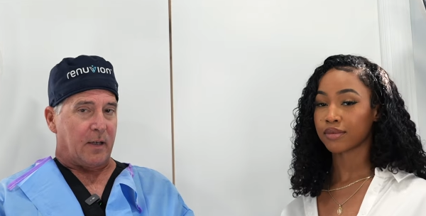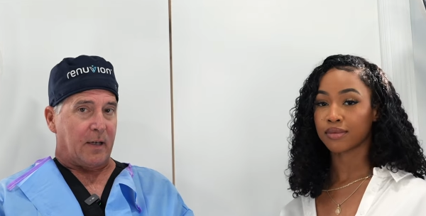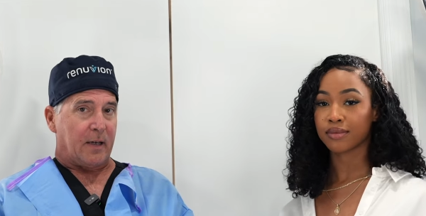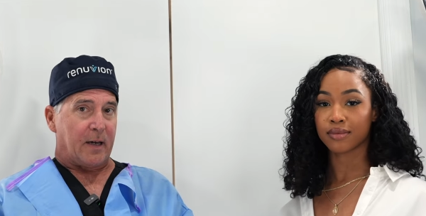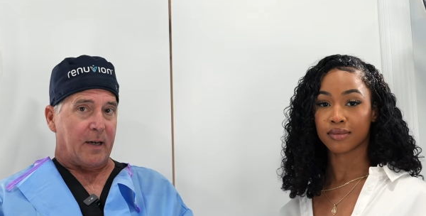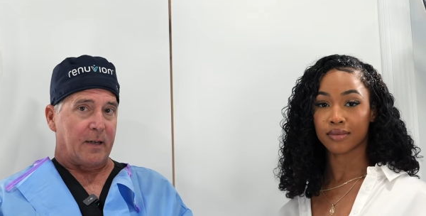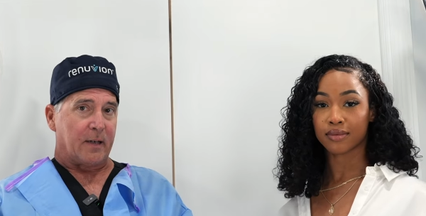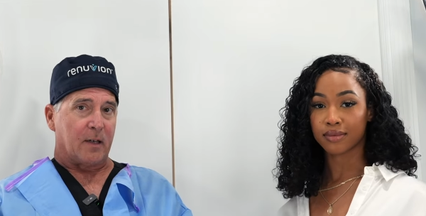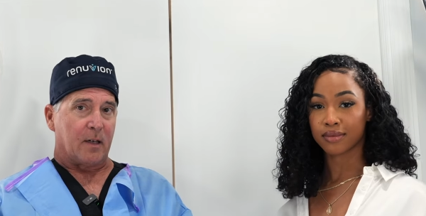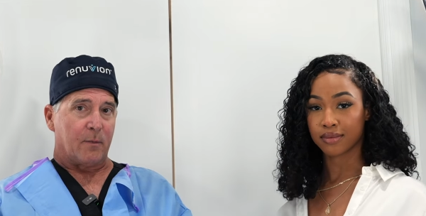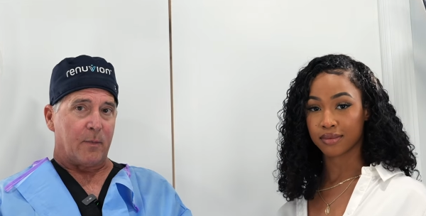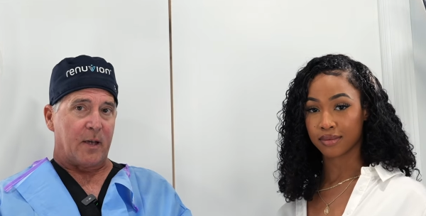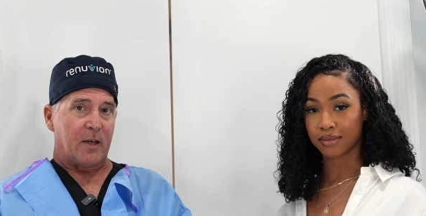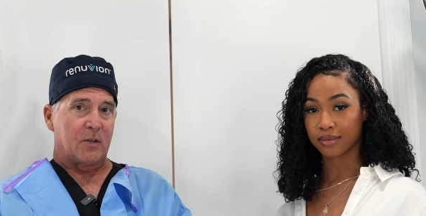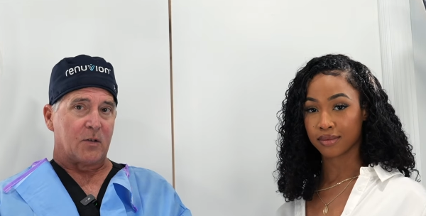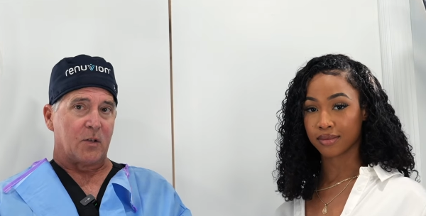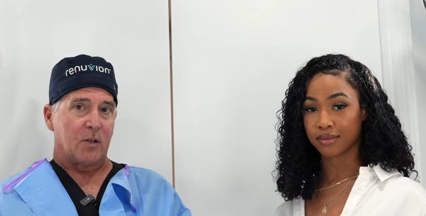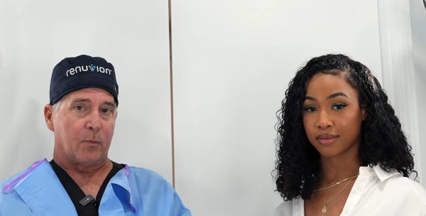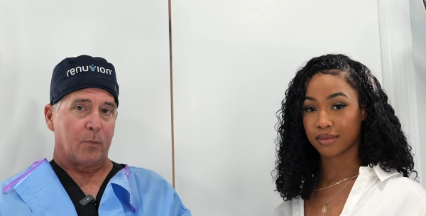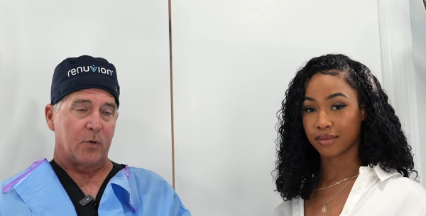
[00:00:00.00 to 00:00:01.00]
Speaker 1: a
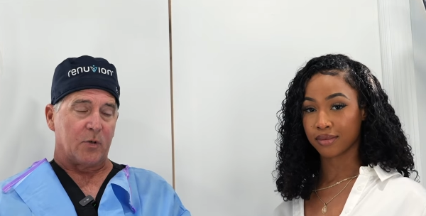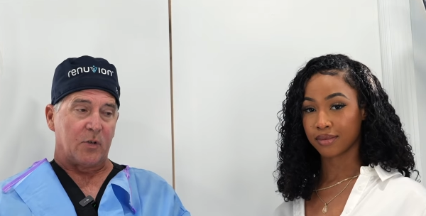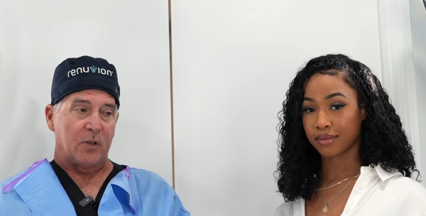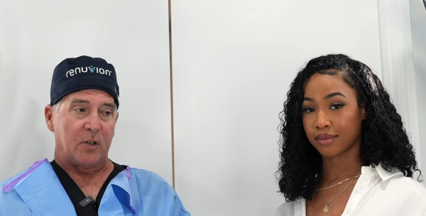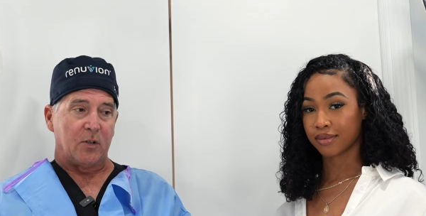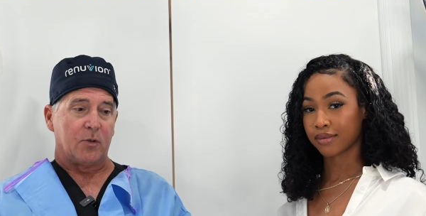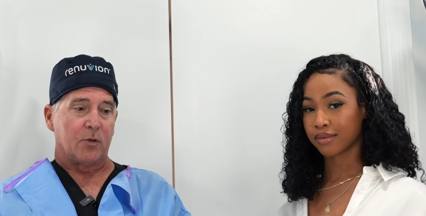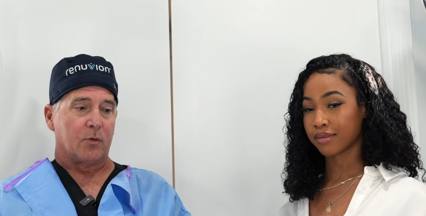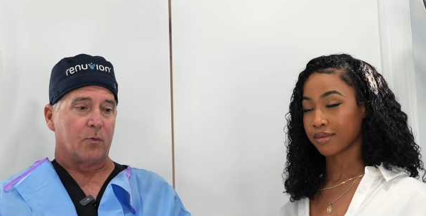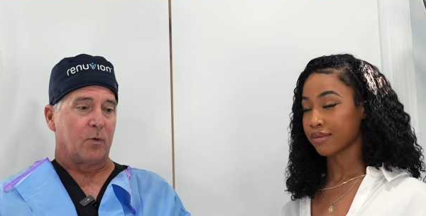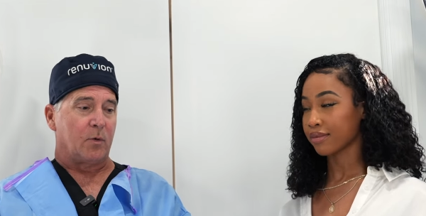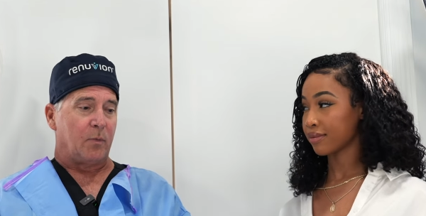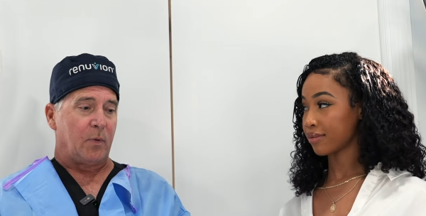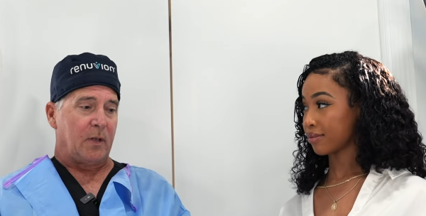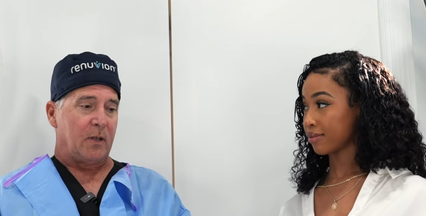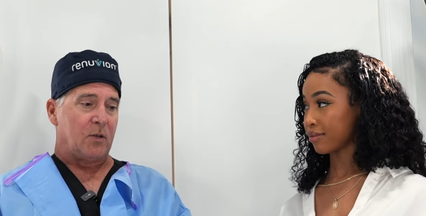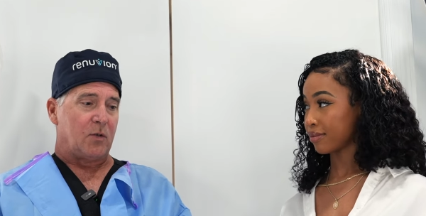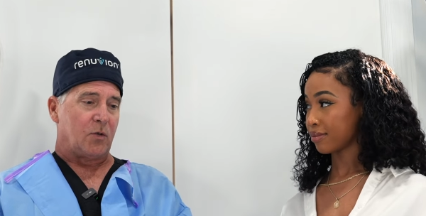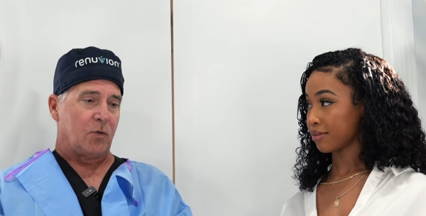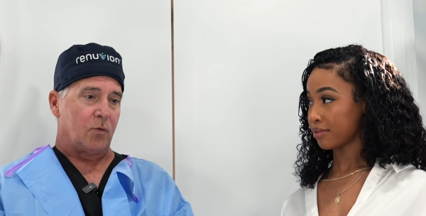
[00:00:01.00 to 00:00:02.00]
gynecomastia procedure would
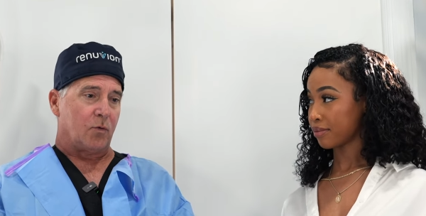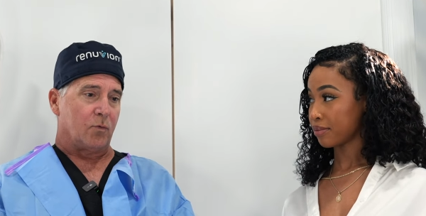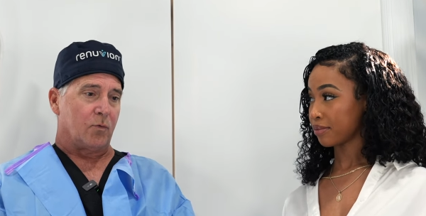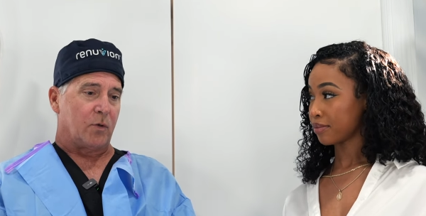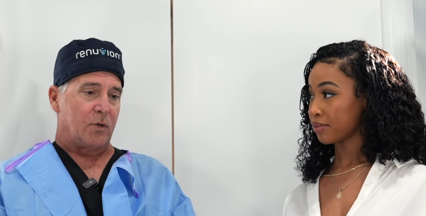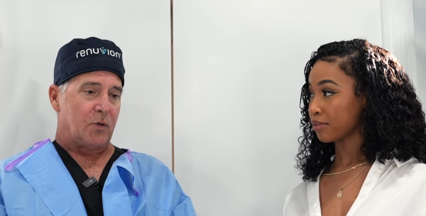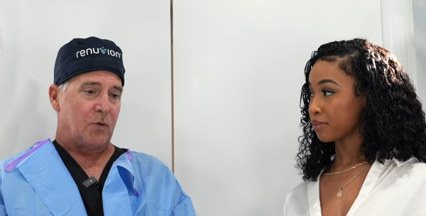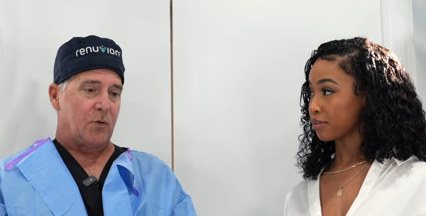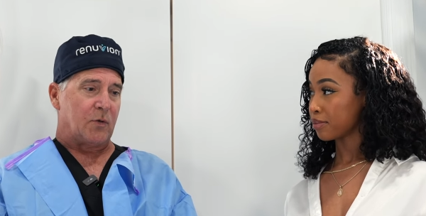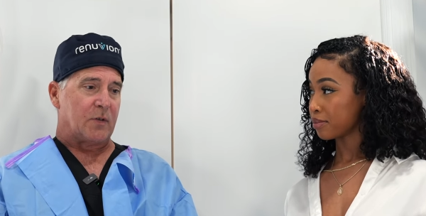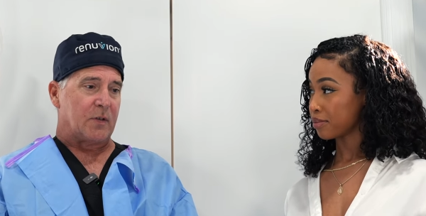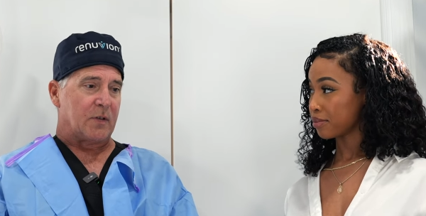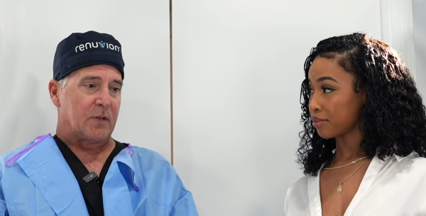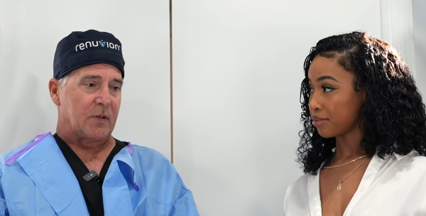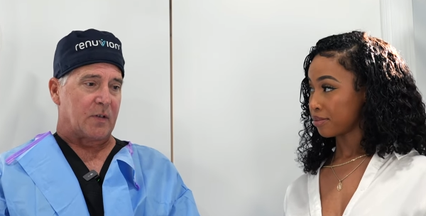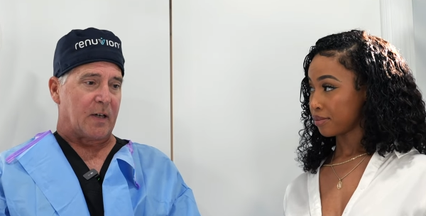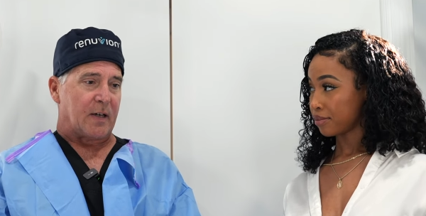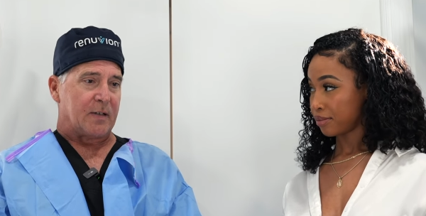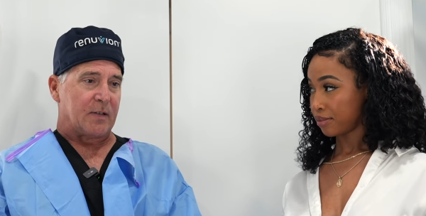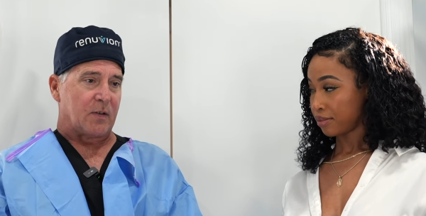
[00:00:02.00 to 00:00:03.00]
be to reduce the
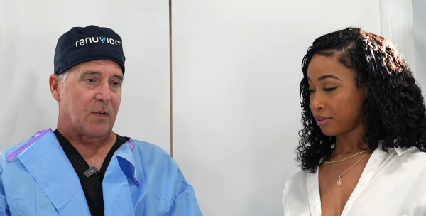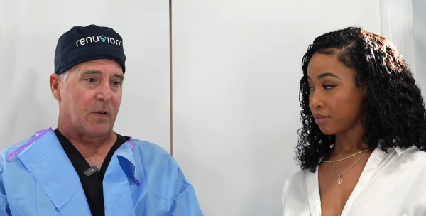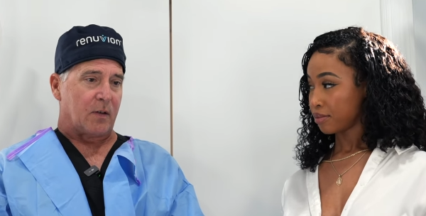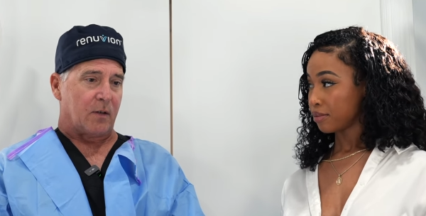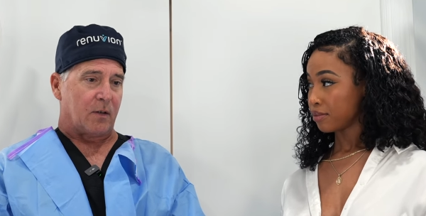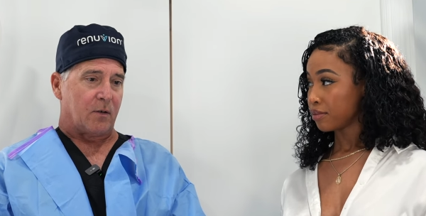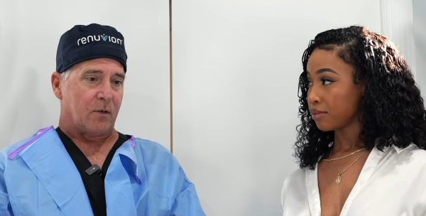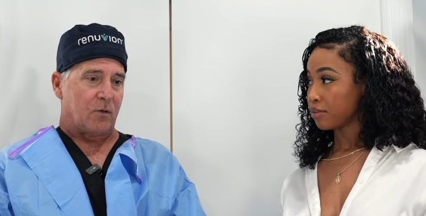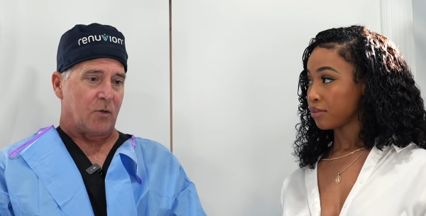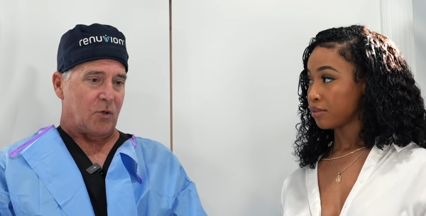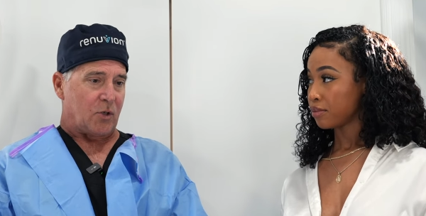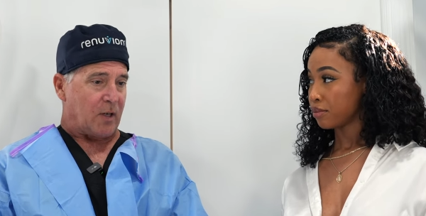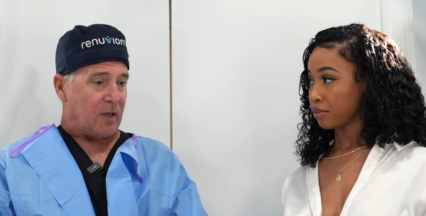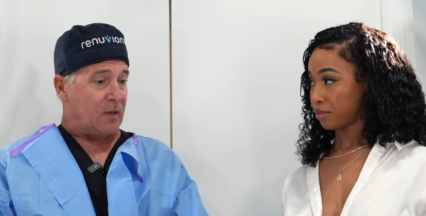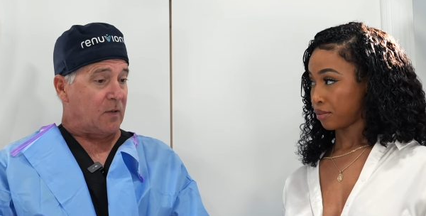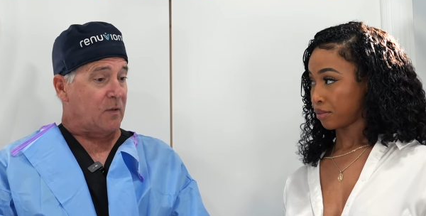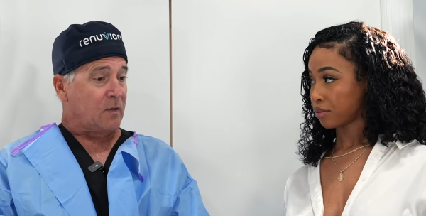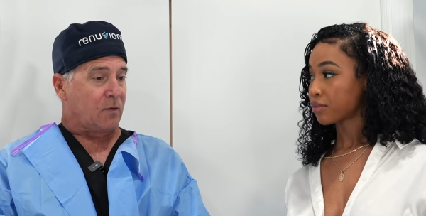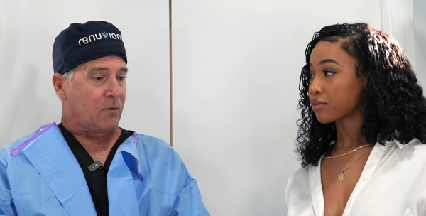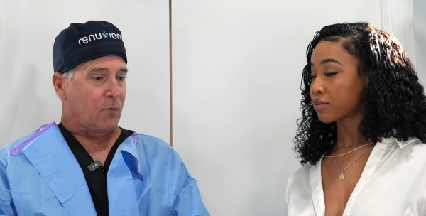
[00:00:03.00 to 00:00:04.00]
size of the
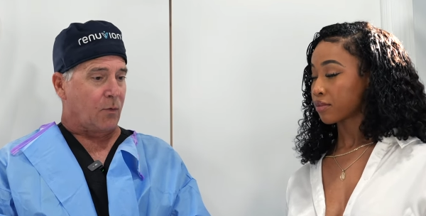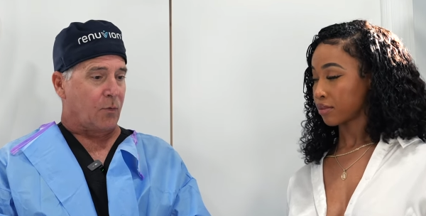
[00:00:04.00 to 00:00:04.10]
chest